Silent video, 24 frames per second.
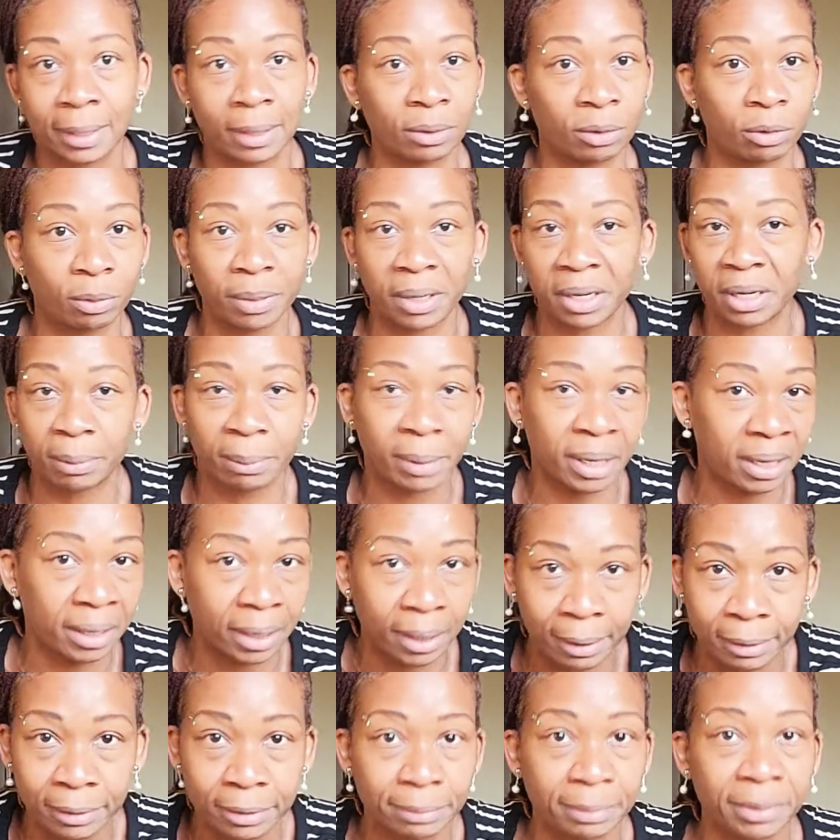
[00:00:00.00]
I don't know about anybody
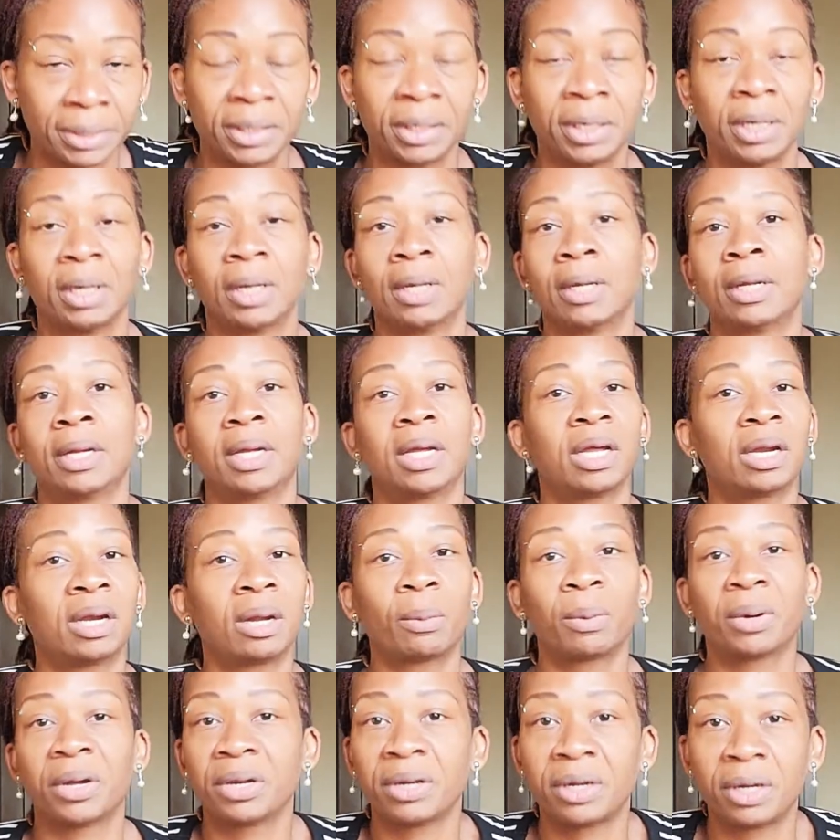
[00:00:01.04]
else, but they're
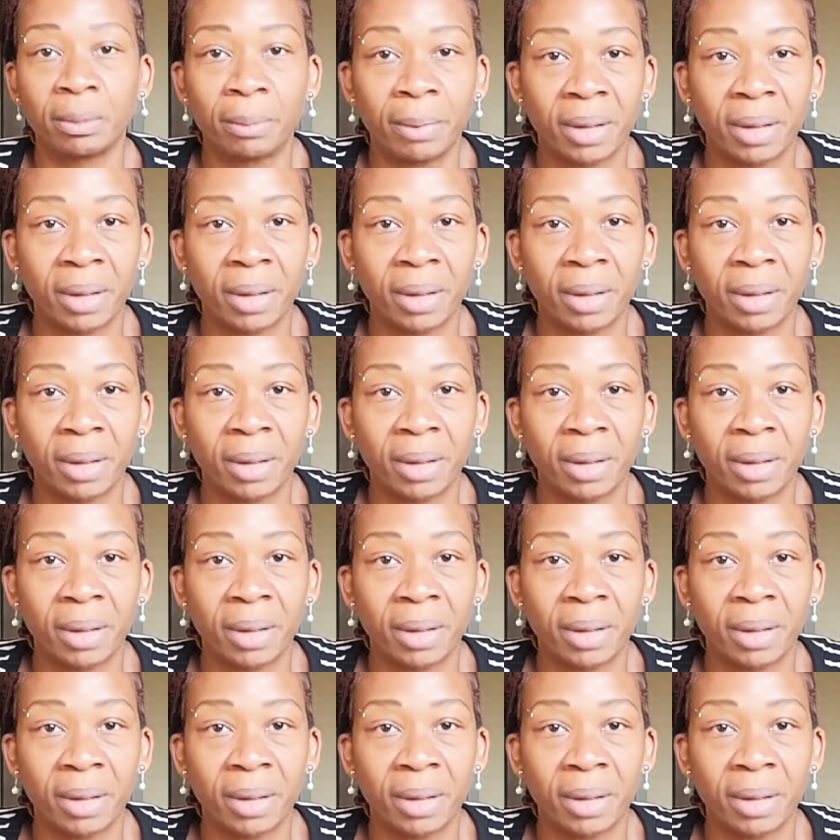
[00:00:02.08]
not wearing any